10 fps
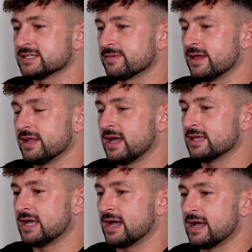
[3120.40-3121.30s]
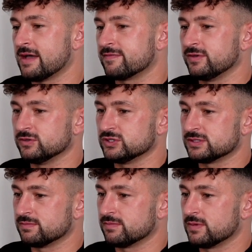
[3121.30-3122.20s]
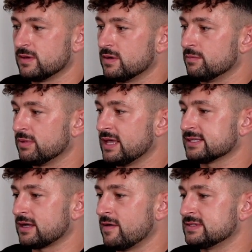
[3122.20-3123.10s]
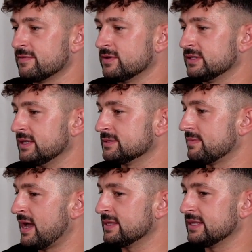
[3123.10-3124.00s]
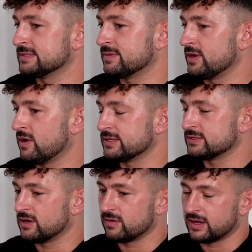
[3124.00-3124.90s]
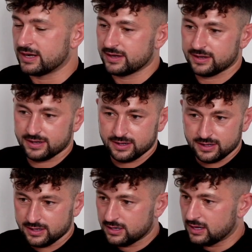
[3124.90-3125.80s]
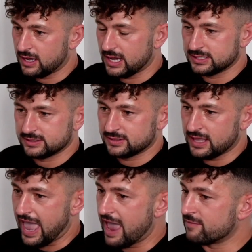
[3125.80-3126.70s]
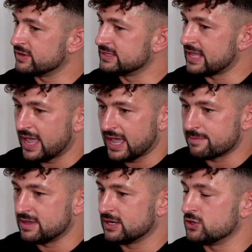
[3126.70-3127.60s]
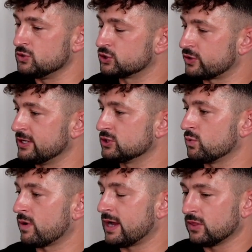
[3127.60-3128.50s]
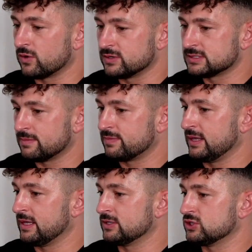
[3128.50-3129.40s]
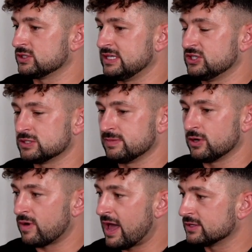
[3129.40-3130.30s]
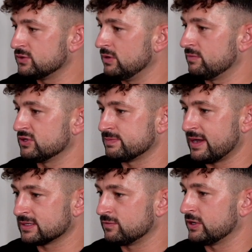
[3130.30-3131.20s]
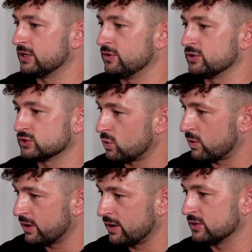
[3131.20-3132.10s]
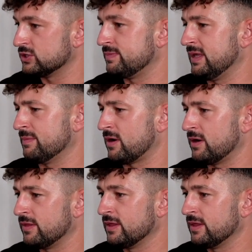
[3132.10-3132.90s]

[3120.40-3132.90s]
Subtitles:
man. I feel just blessed. Like, obviously I have good days and bad days, but no, I don't. And every day I meet a new stranger where I learn something and just teaches me gratitude and perspective, or hear their story, or just being part of.